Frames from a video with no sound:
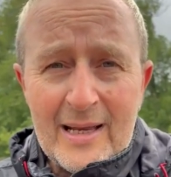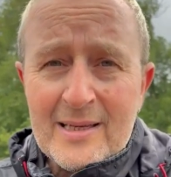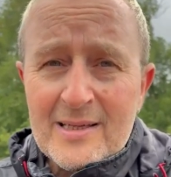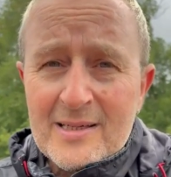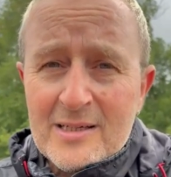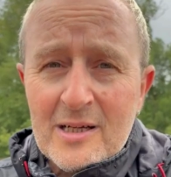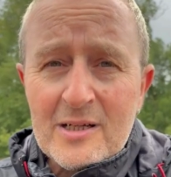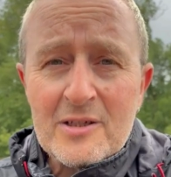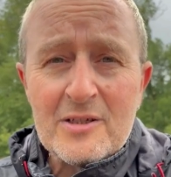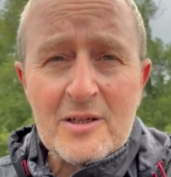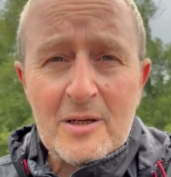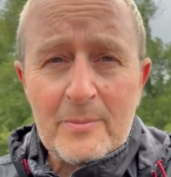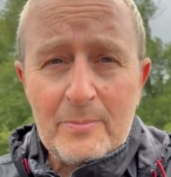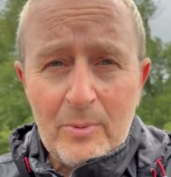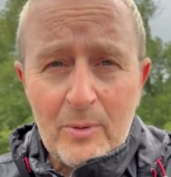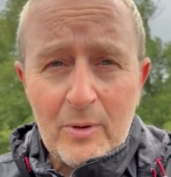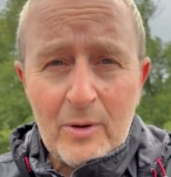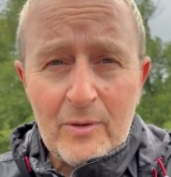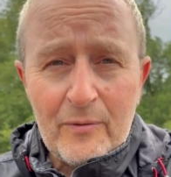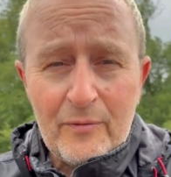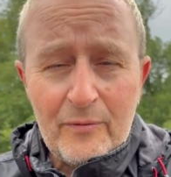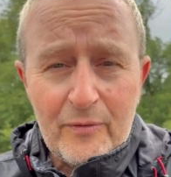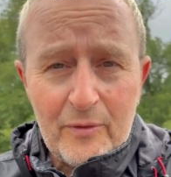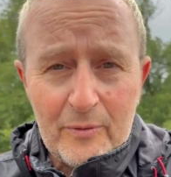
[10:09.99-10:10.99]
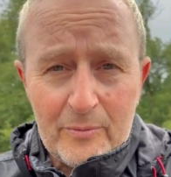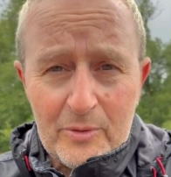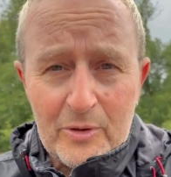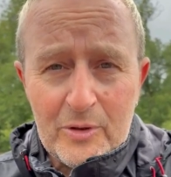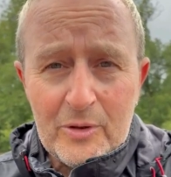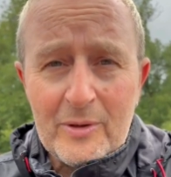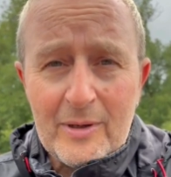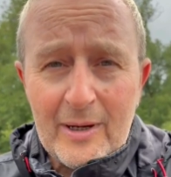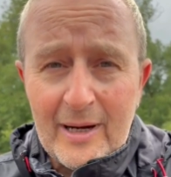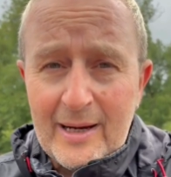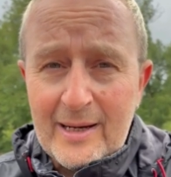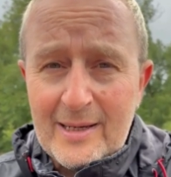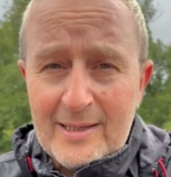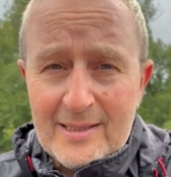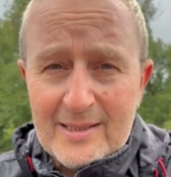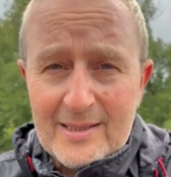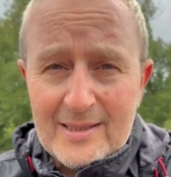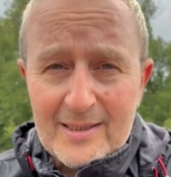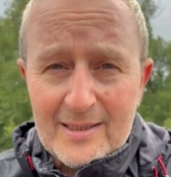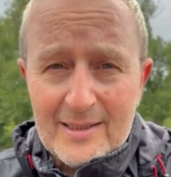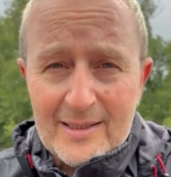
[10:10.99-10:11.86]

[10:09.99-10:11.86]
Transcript: such support from you guys.